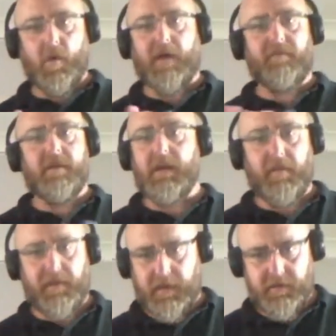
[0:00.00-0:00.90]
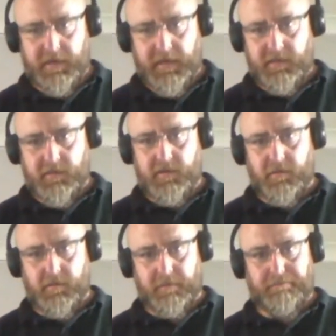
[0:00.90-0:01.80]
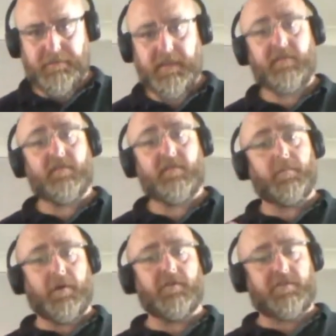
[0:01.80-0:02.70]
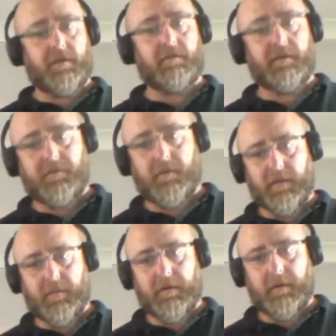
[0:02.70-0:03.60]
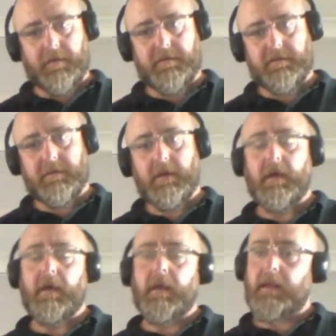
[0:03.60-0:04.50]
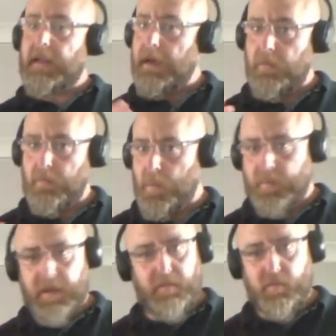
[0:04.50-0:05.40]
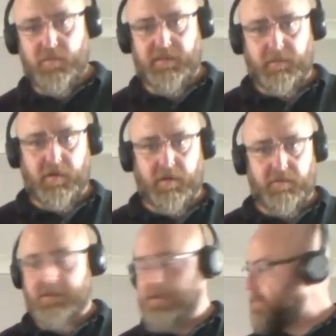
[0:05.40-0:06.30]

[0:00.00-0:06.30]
will have nothing else connected to them. That's a branch solely that appliance. Now, what people will sometimes